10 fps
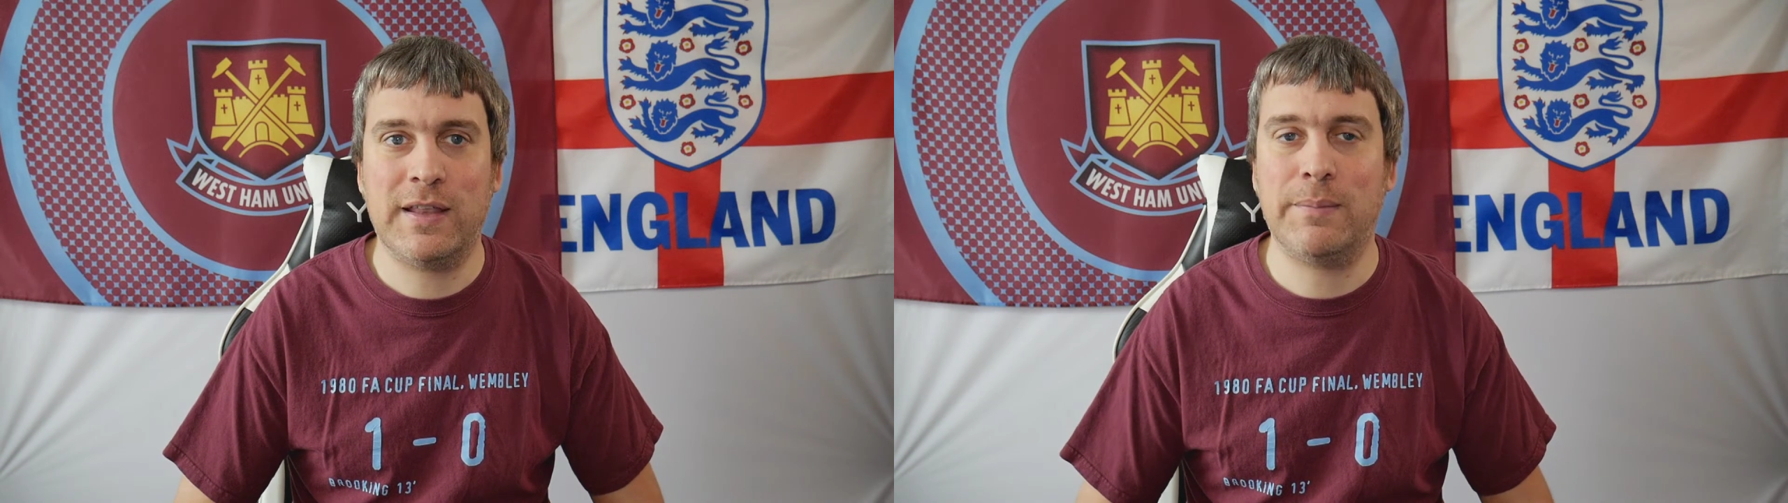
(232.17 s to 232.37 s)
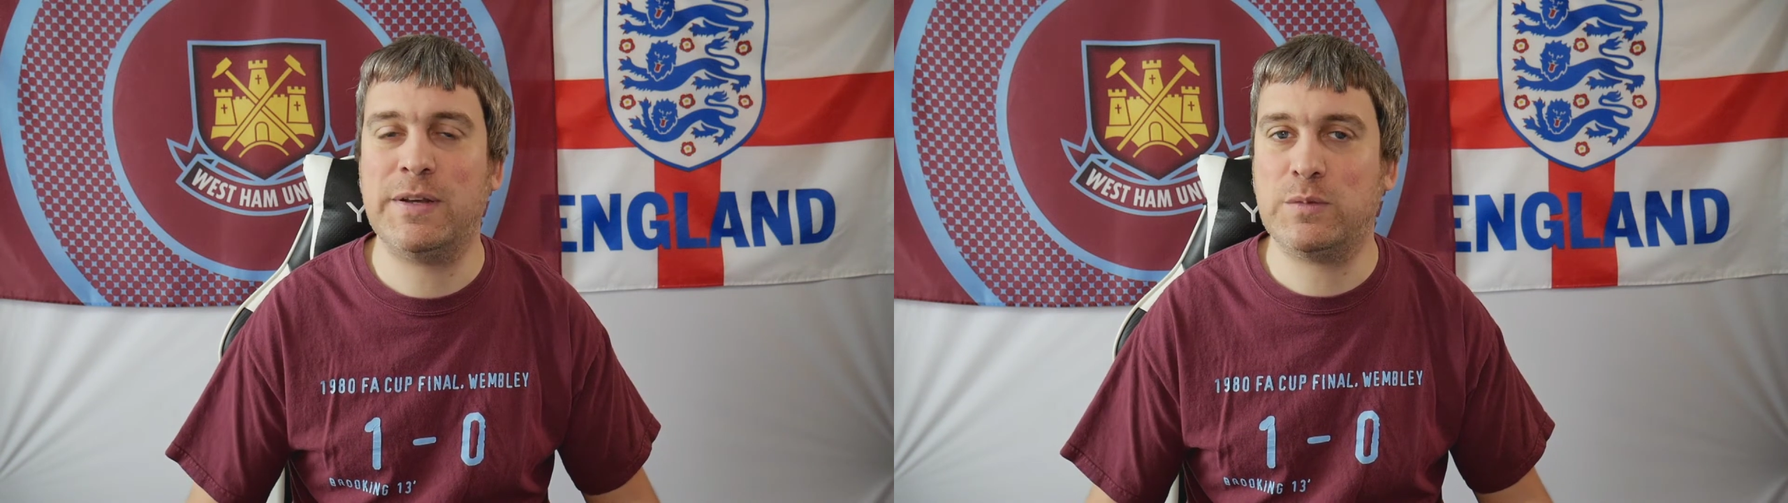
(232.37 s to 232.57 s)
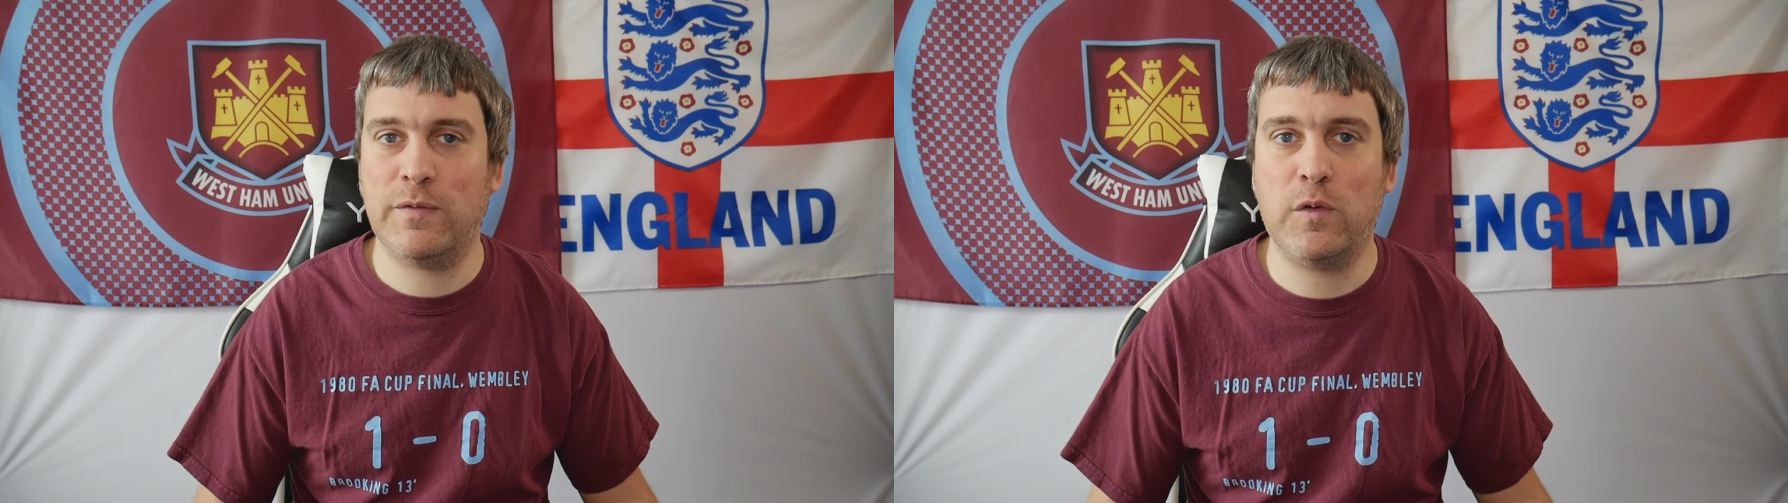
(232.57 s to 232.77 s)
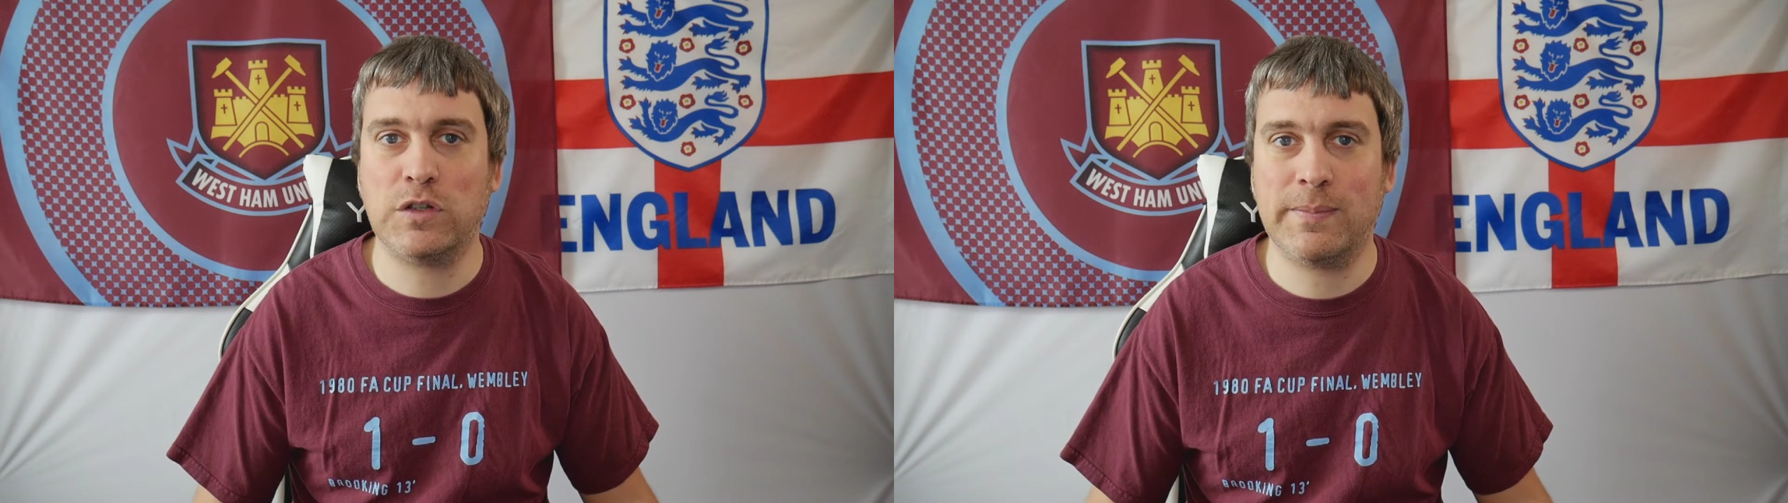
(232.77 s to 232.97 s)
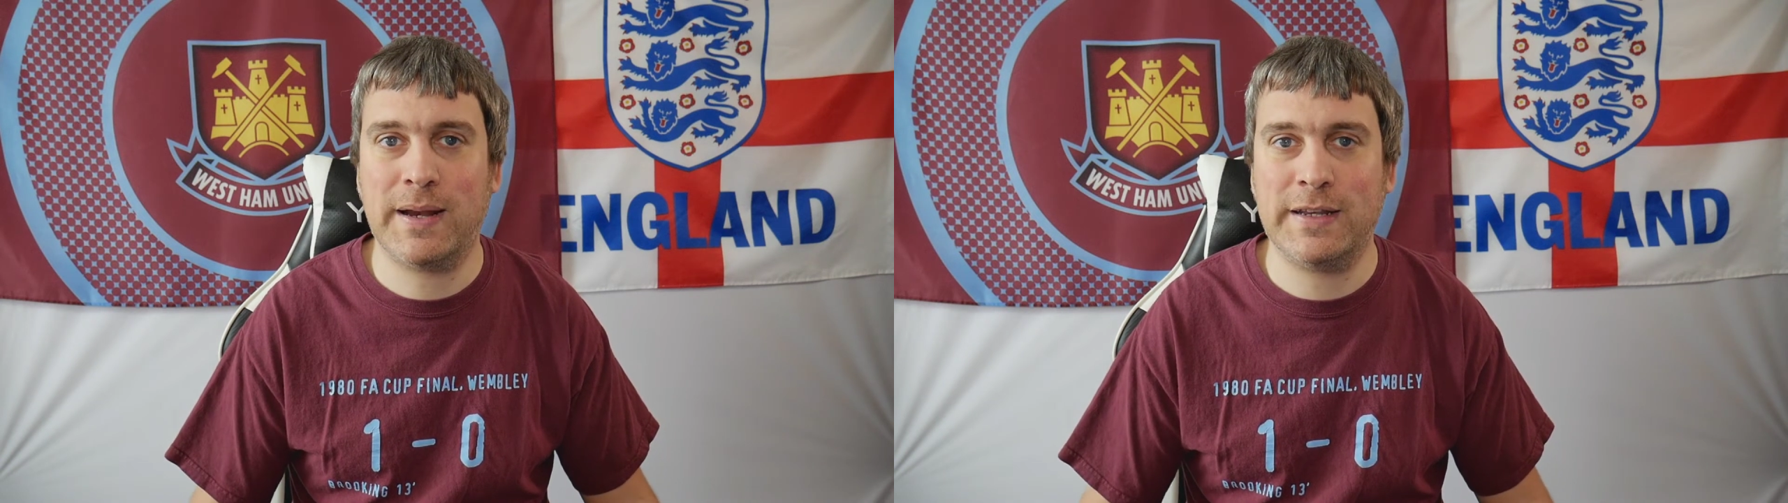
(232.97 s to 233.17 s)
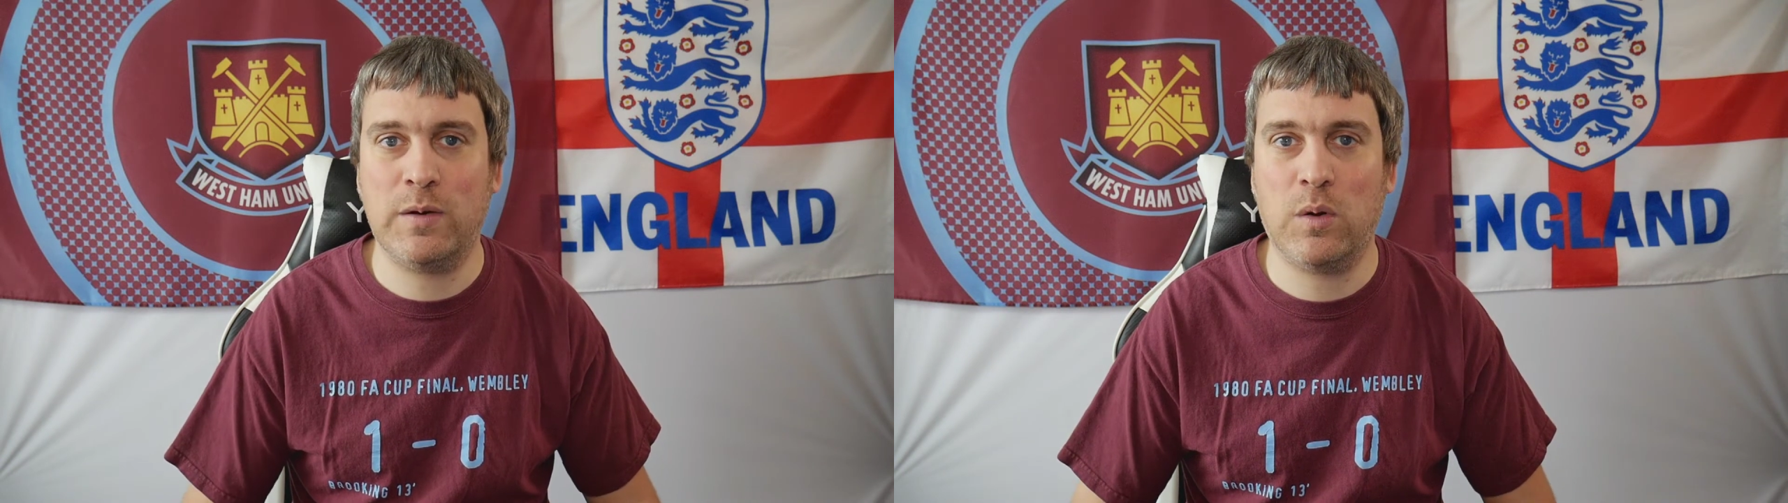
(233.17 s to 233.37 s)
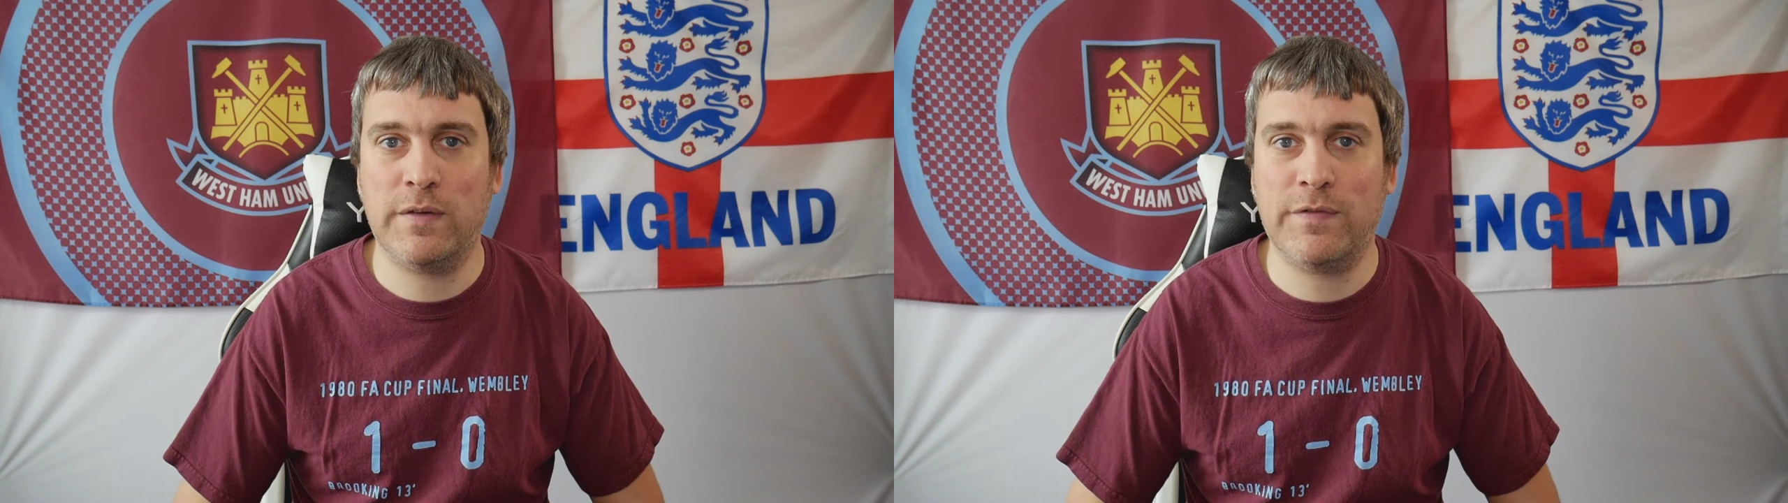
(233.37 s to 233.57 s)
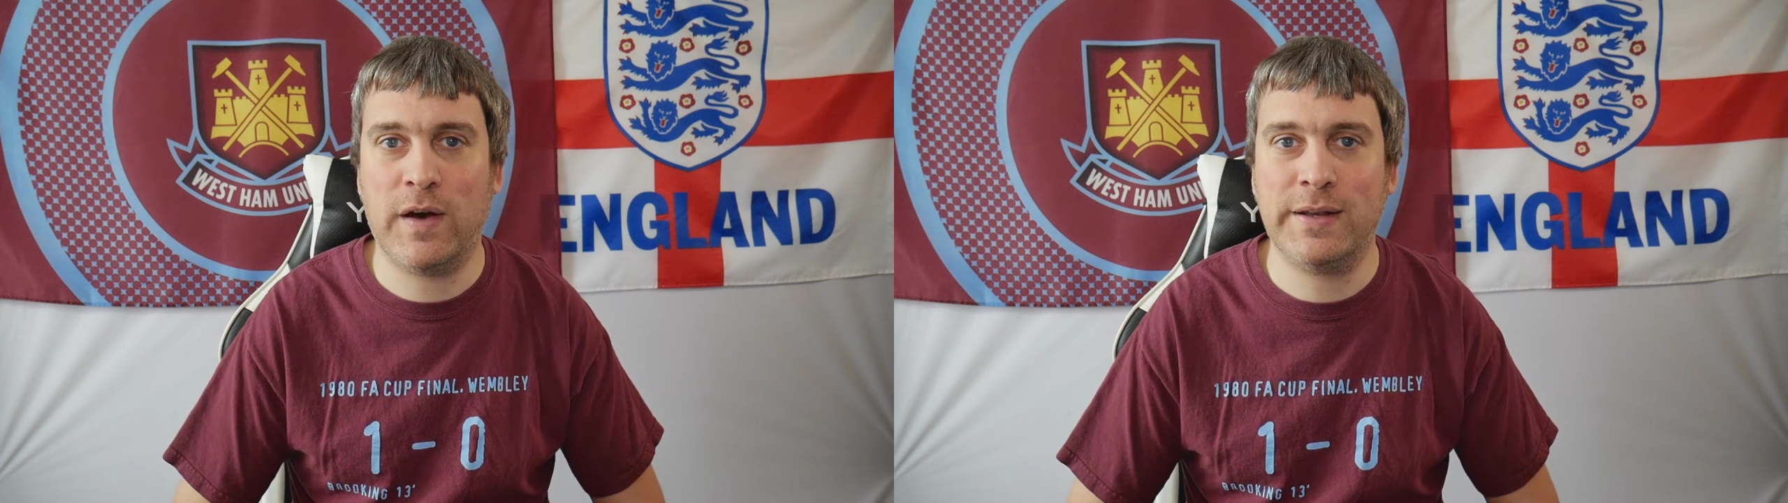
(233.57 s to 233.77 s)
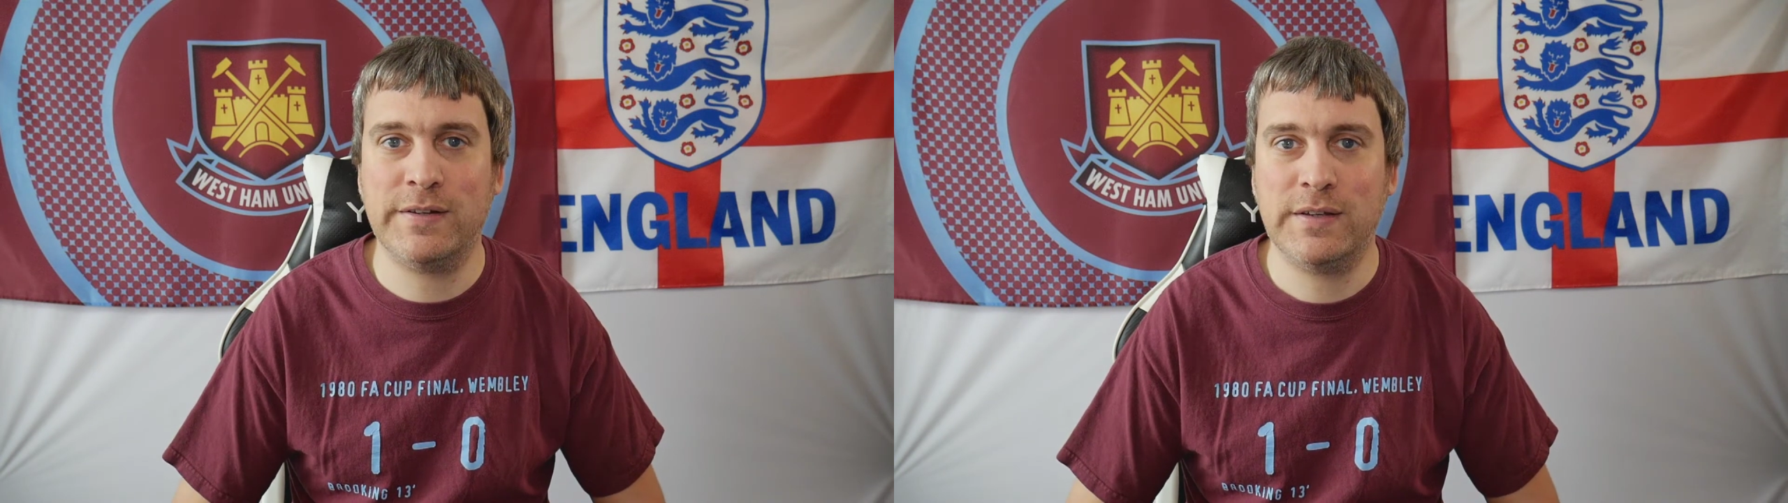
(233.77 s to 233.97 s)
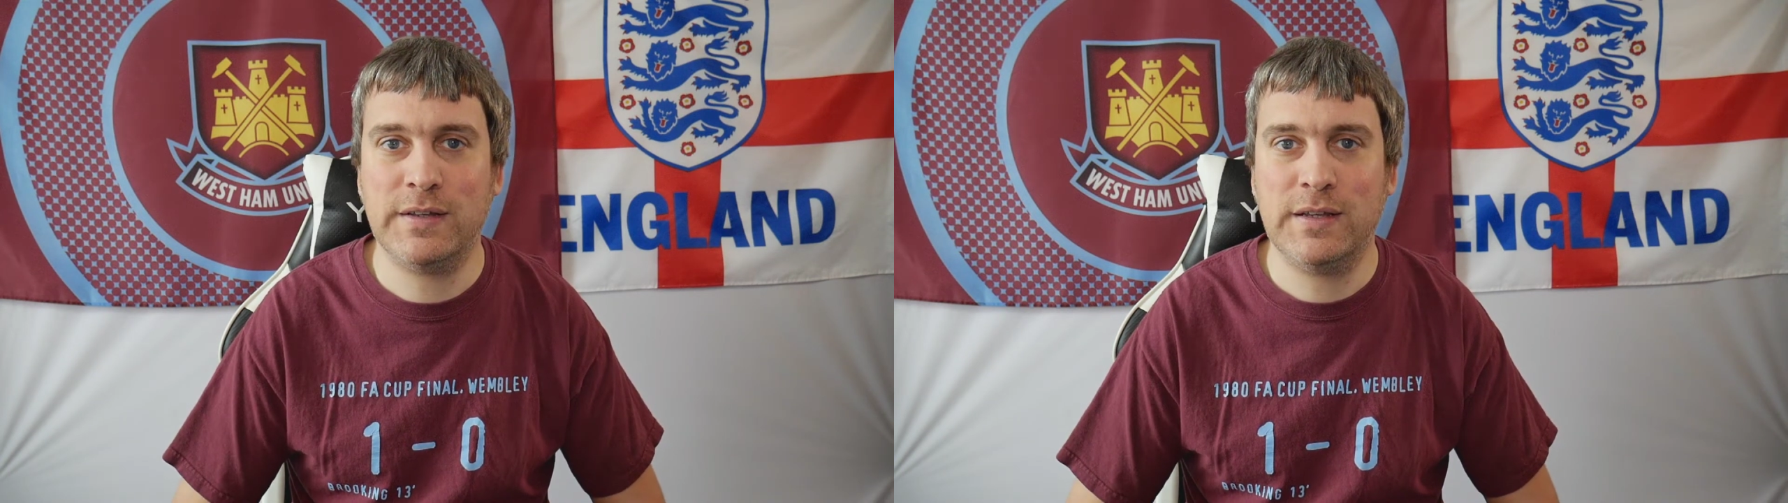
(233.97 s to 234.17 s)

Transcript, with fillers: and that means we've automatically qualified